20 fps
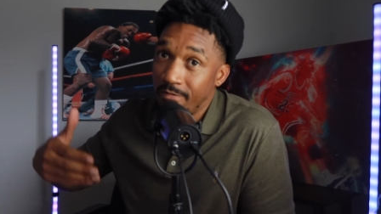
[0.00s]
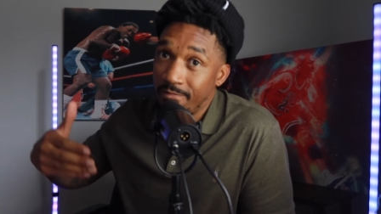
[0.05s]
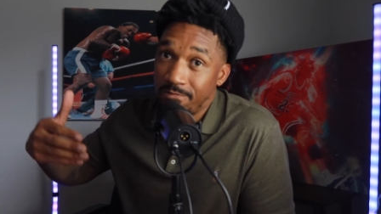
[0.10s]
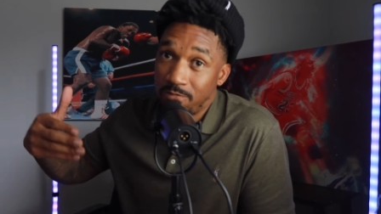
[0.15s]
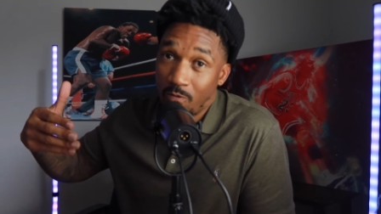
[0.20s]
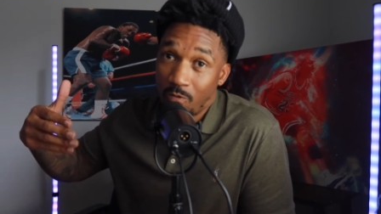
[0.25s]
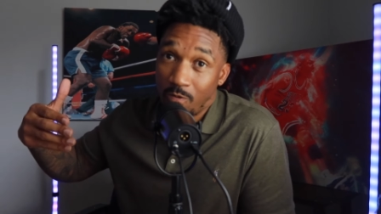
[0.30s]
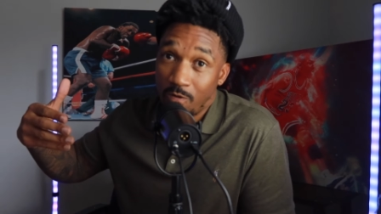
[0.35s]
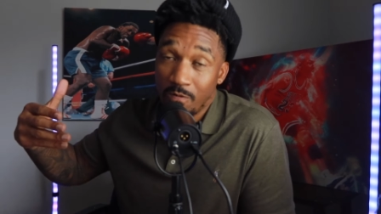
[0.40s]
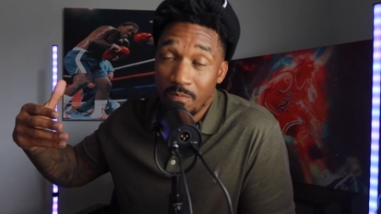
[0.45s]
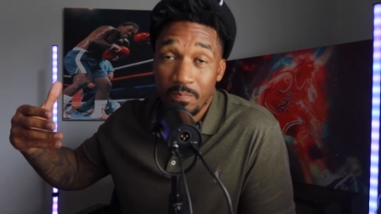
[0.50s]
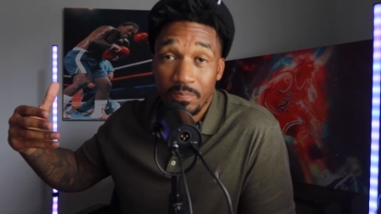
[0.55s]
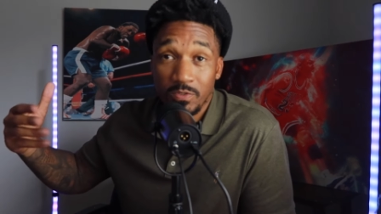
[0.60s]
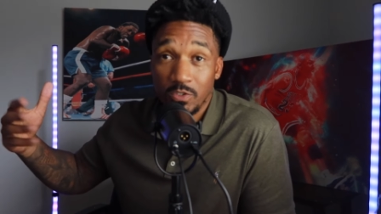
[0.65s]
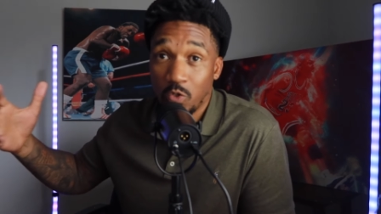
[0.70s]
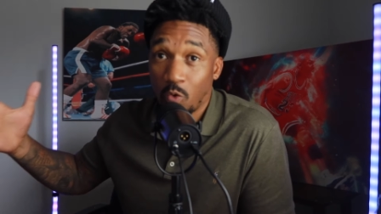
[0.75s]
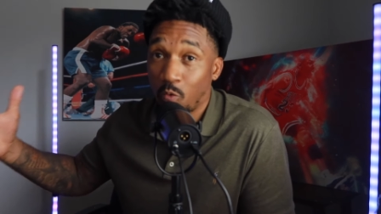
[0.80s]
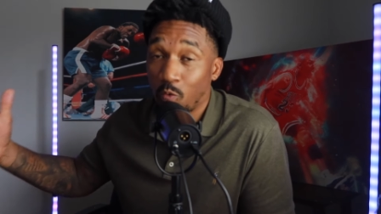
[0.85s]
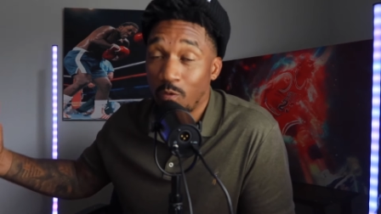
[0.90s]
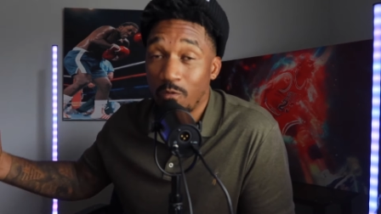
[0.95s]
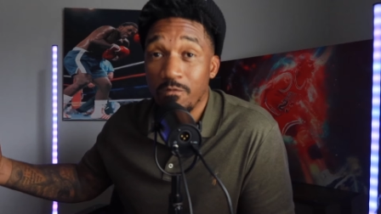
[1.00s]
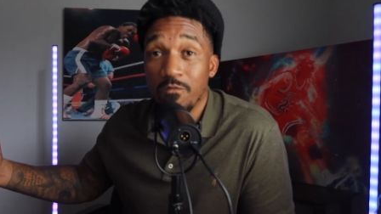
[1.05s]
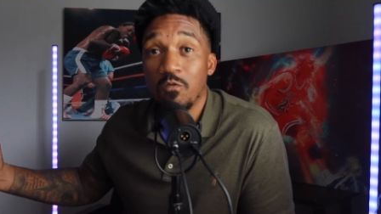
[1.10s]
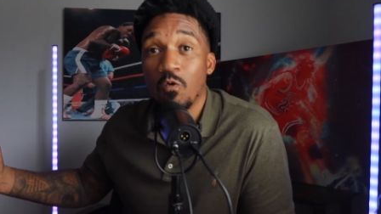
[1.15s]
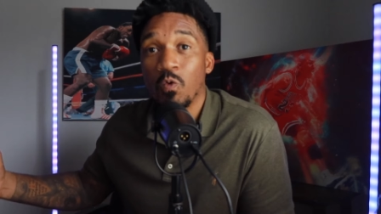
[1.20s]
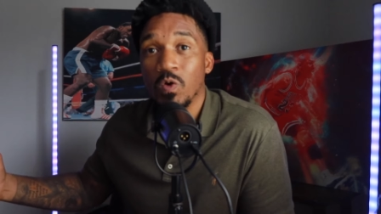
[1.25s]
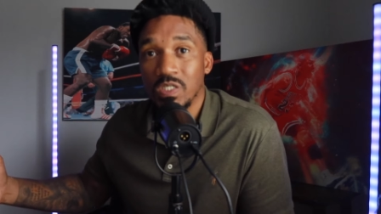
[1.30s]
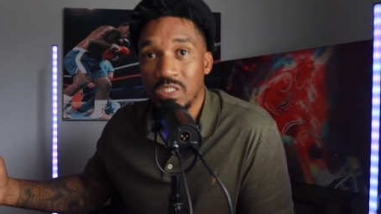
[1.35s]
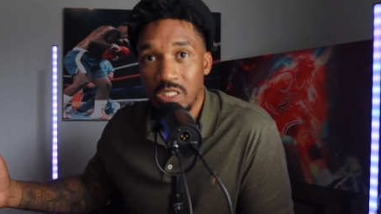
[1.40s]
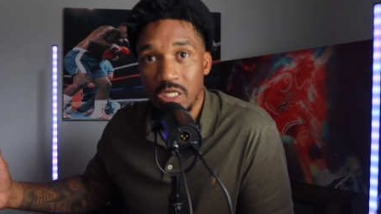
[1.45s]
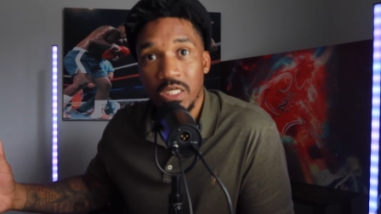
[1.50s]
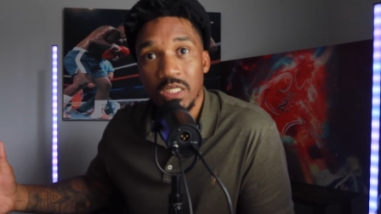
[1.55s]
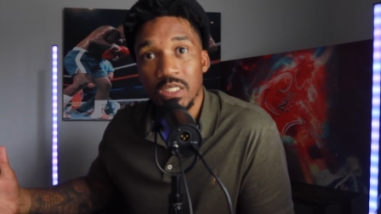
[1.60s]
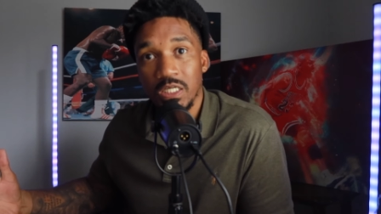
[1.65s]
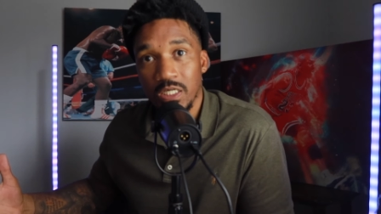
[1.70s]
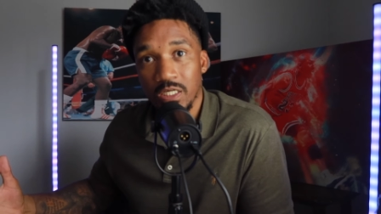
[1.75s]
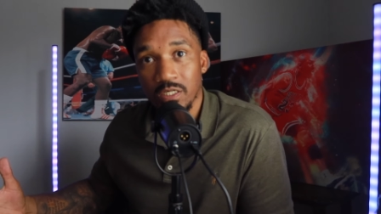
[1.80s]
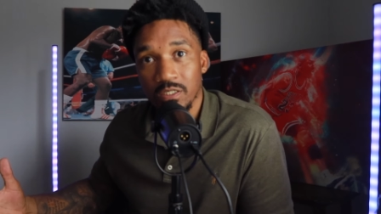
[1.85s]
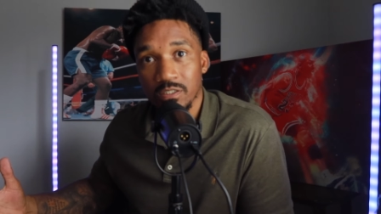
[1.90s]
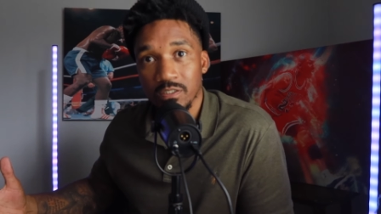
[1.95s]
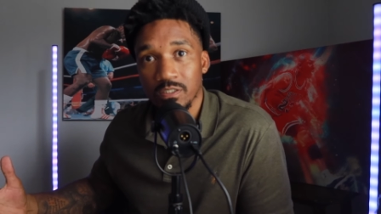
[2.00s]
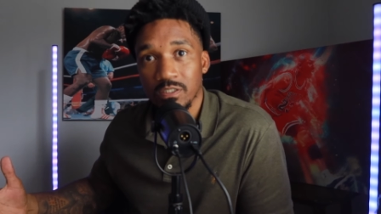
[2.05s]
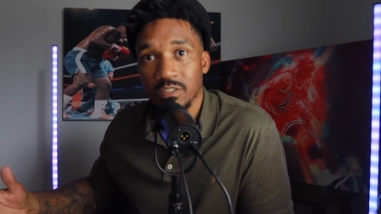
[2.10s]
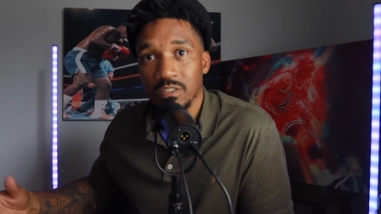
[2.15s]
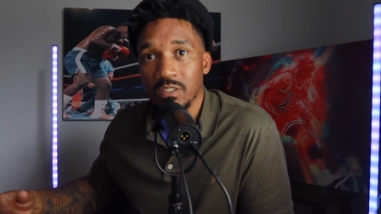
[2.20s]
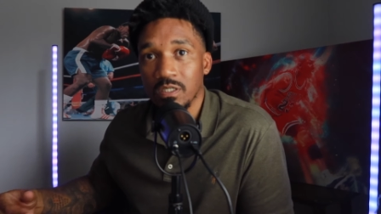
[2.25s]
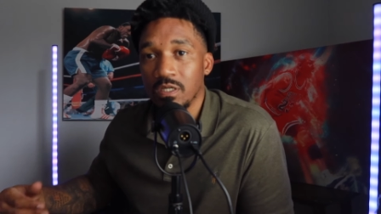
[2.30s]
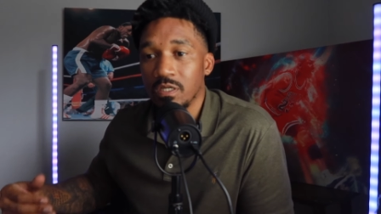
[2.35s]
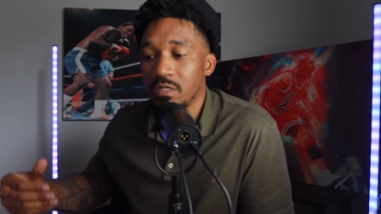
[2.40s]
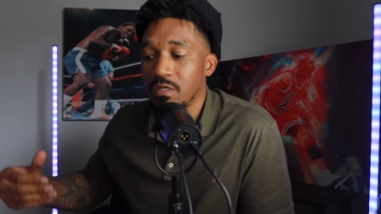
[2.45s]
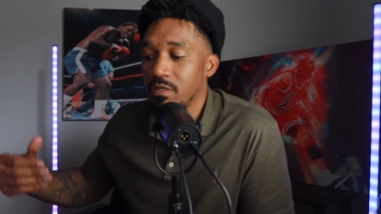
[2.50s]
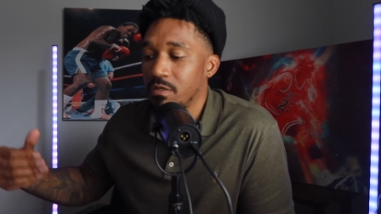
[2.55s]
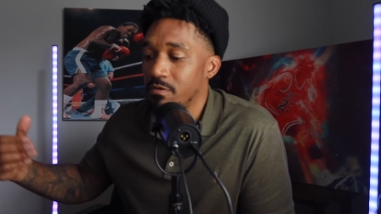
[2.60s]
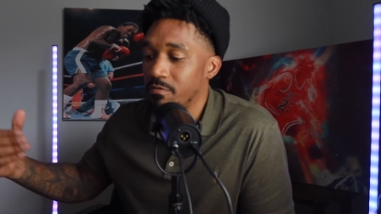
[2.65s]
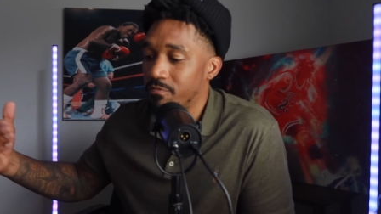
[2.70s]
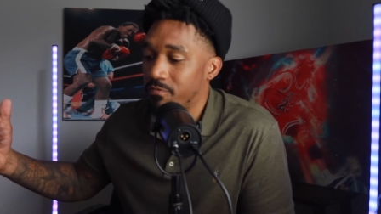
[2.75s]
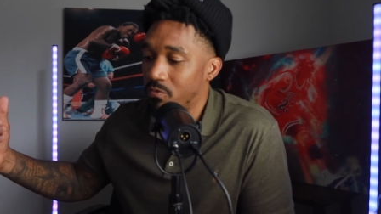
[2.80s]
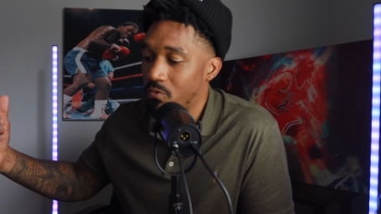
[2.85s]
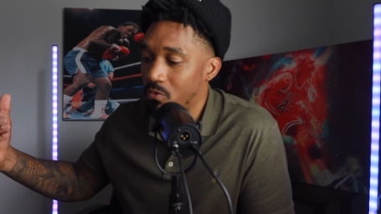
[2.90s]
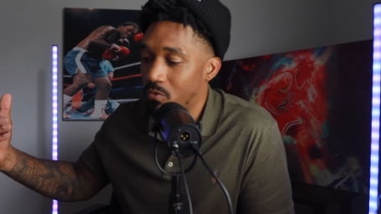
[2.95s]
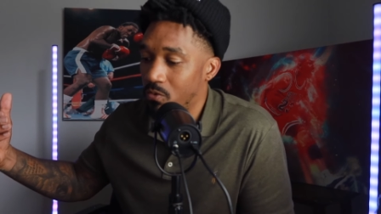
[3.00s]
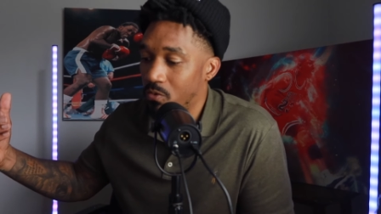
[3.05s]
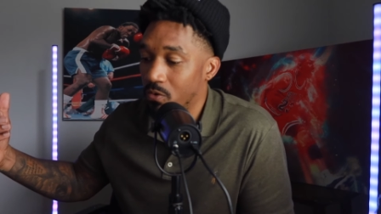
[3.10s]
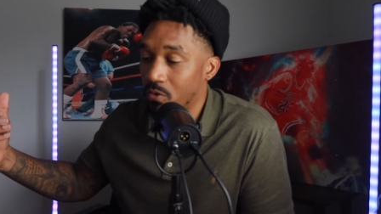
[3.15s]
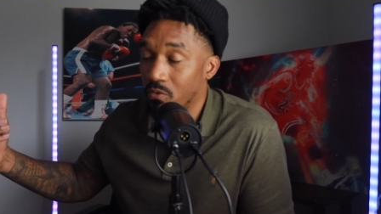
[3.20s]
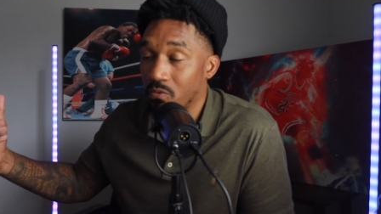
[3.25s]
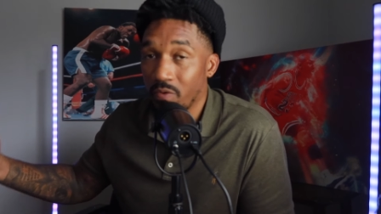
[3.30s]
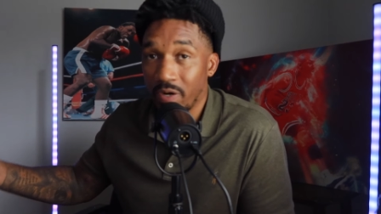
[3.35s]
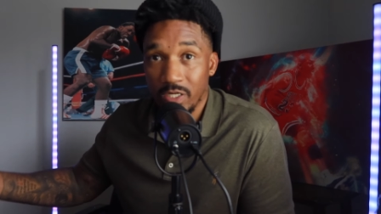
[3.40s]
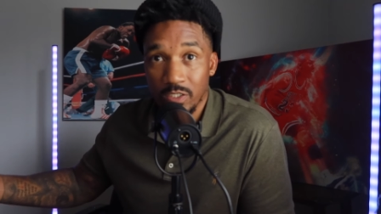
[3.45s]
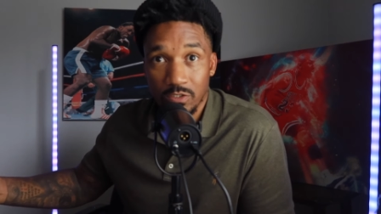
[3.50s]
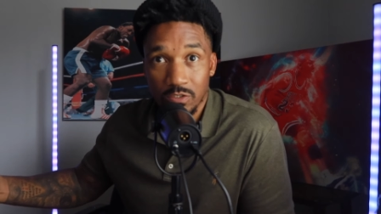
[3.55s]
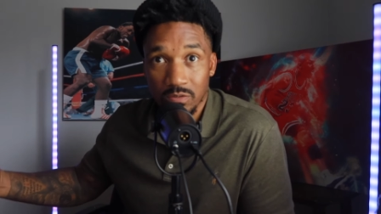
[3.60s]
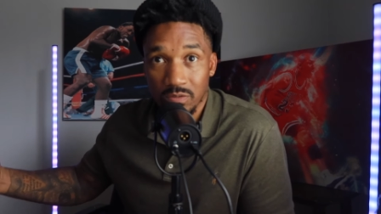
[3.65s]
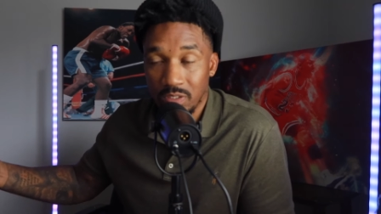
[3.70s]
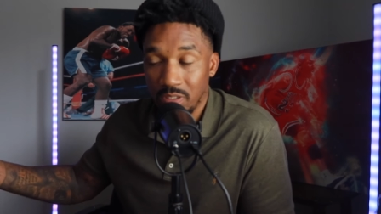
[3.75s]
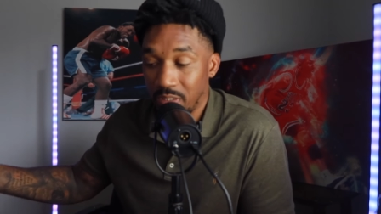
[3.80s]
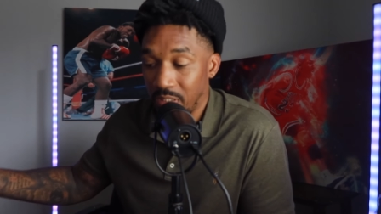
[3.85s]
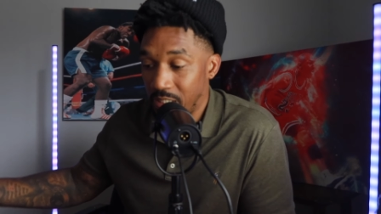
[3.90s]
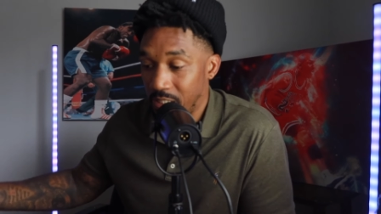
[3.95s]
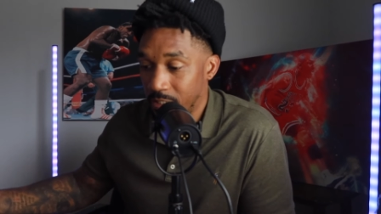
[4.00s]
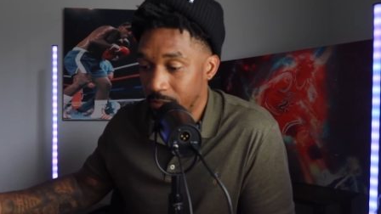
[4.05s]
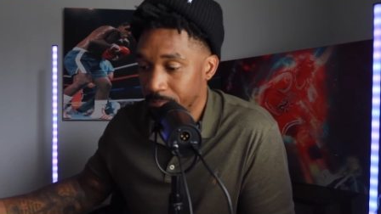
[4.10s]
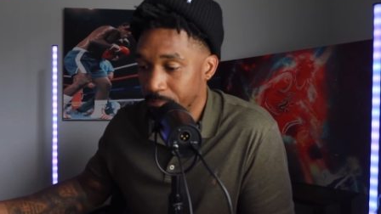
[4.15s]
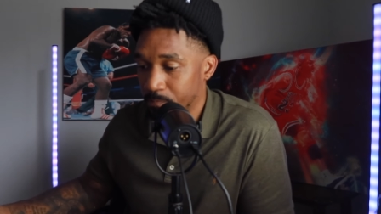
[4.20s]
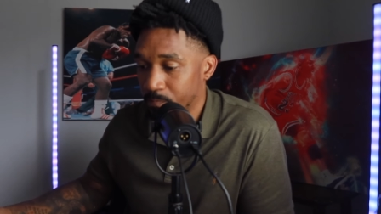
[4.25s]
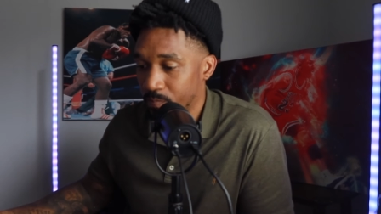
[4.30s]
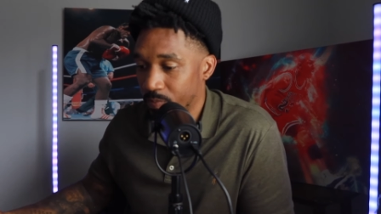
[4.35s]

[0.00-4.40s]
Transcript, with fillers: for total 14 years for Rachel and Leah.